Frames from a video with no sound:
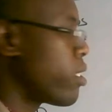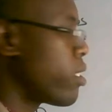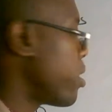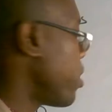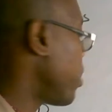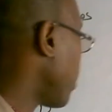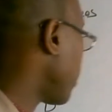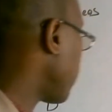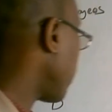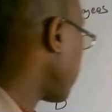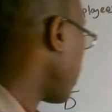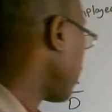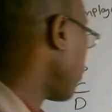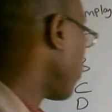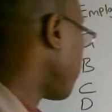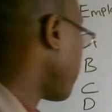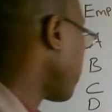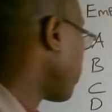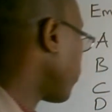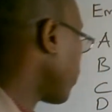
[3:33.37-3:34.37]
in that kind of
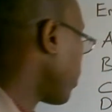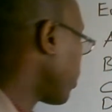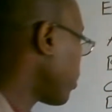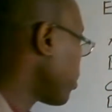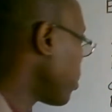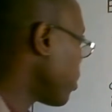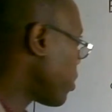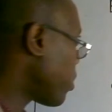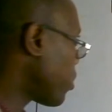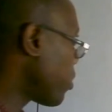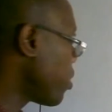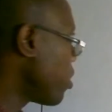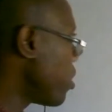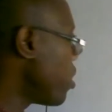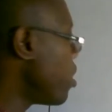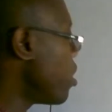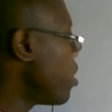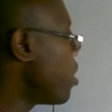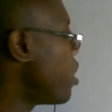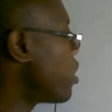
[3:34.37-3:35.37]
particular case.
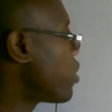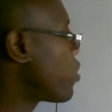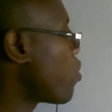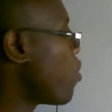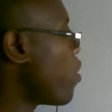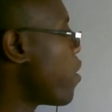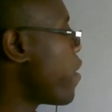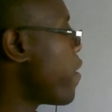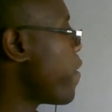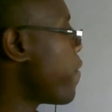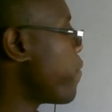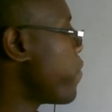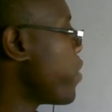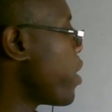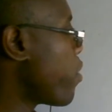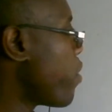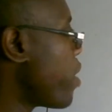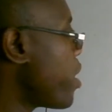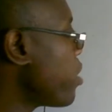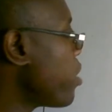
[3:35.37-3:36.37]
So we are
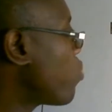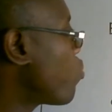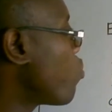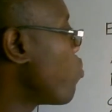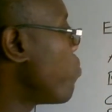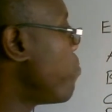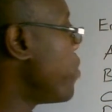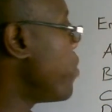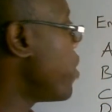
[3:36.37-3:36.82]
going to be